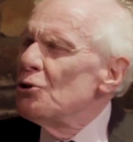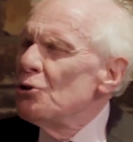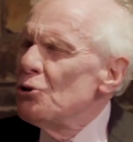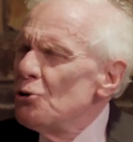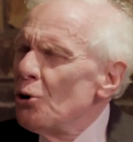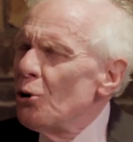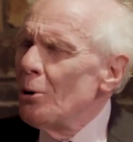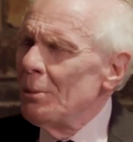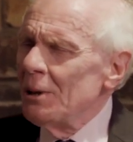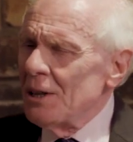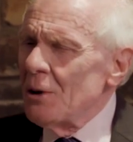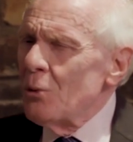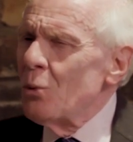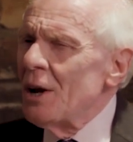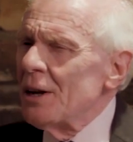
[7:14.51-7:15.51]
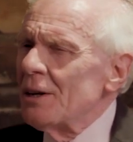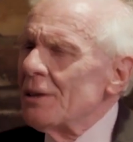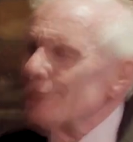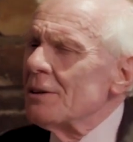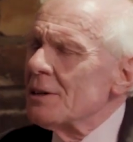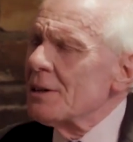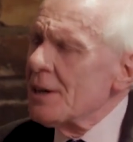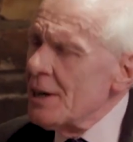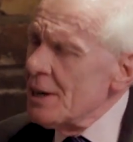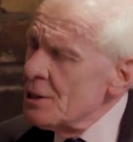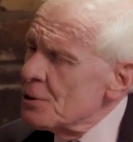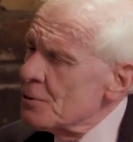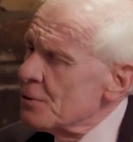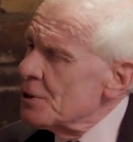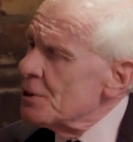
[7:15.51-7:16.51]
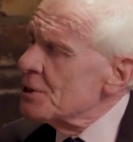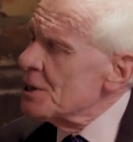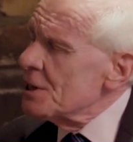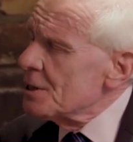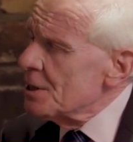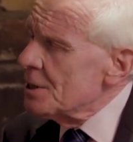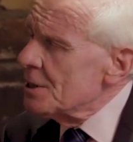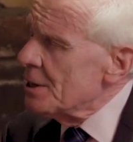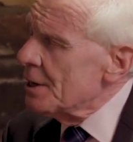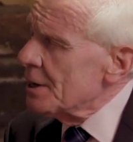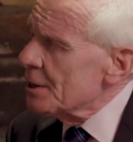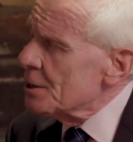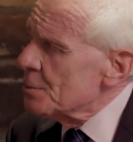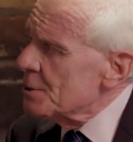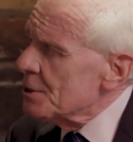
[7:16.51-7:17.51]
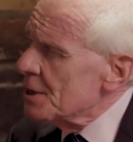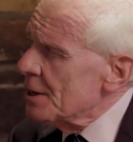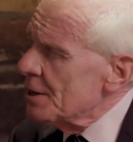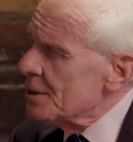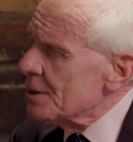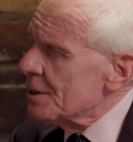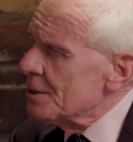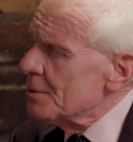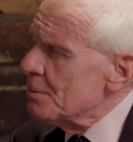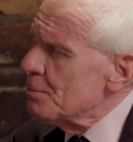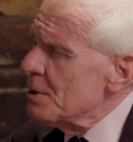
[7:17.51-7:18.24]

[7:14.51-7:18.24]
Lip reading: Normally, when the case for assisted dying is presented,